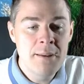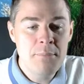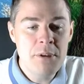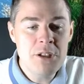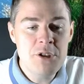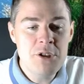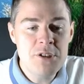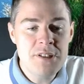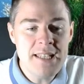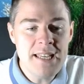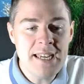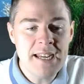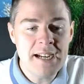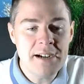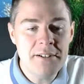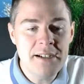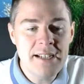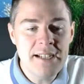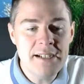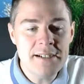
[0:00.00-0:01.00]
But you see
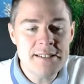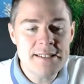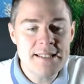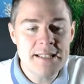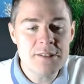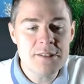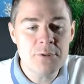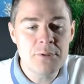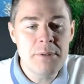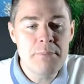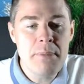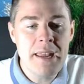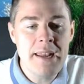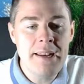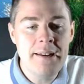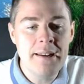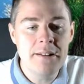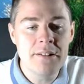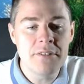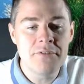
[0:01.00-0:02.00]
here it says
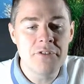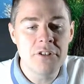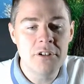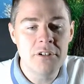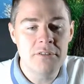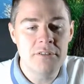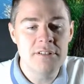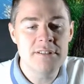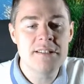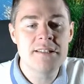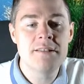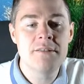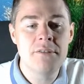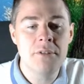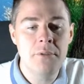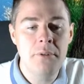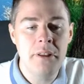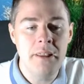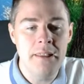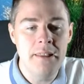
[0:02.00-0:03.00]
remaining deferrals
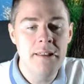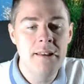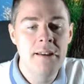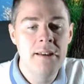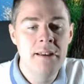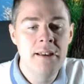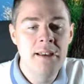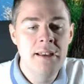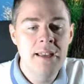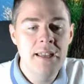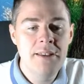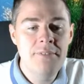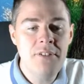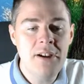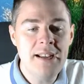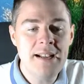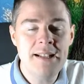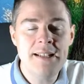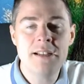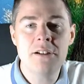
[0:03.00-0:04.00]
3. If
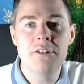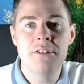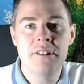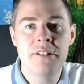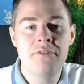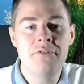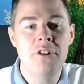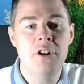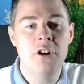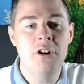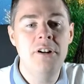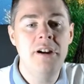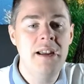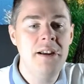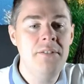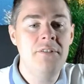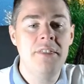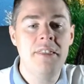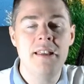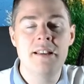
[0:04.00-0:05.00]
I click on defer,
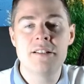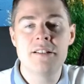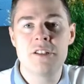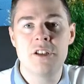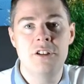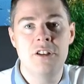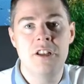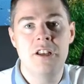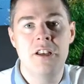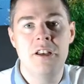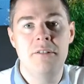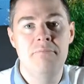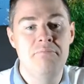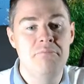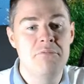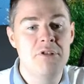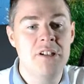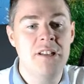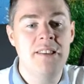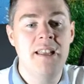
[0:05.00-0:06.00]
everything's going to
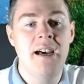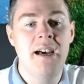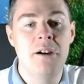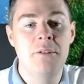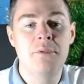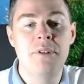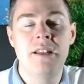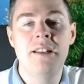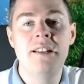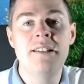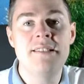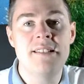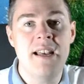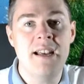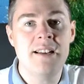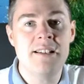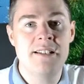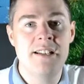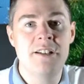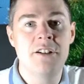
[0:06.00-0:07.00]
shut down and it's
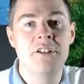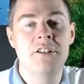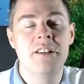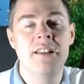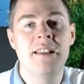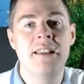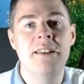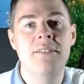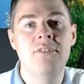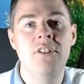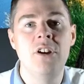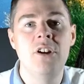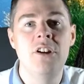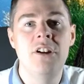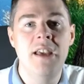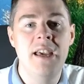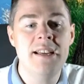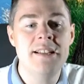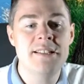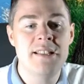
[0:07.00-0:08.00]
actually going to give
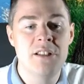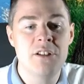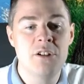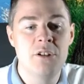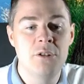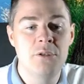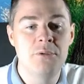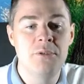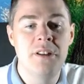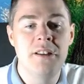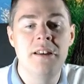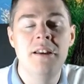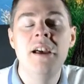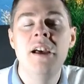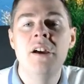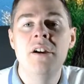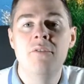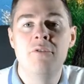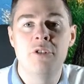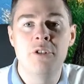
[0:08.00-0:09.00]
an exit code
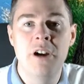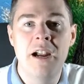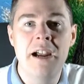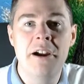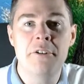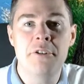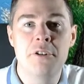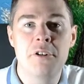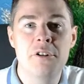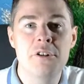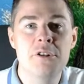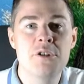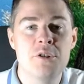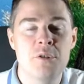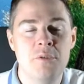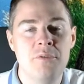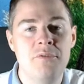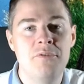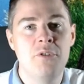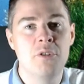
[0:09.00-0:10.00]
for error.
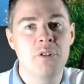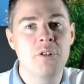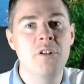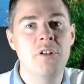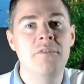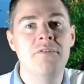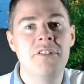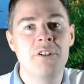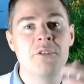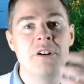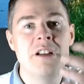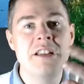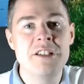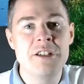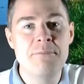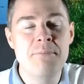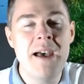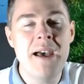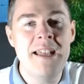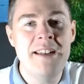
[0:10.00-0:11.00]
So for
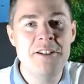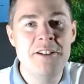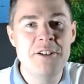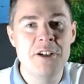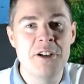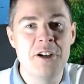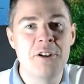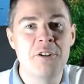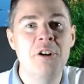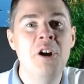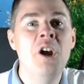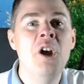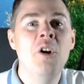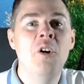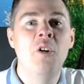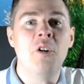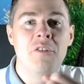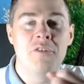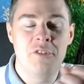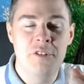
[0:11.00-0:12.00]
configuration manager
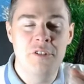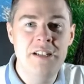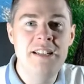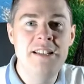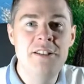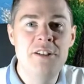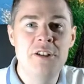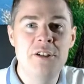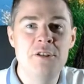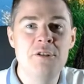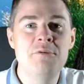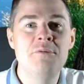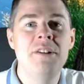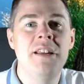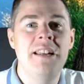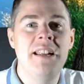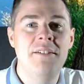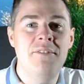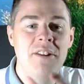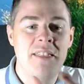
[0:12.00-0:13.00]
or for
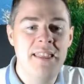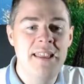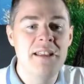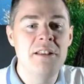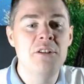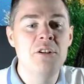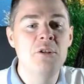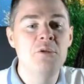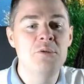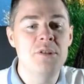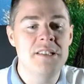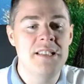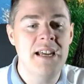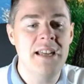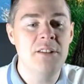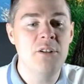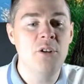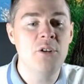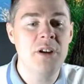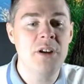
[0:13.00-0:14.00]
Intune, and everything knows that,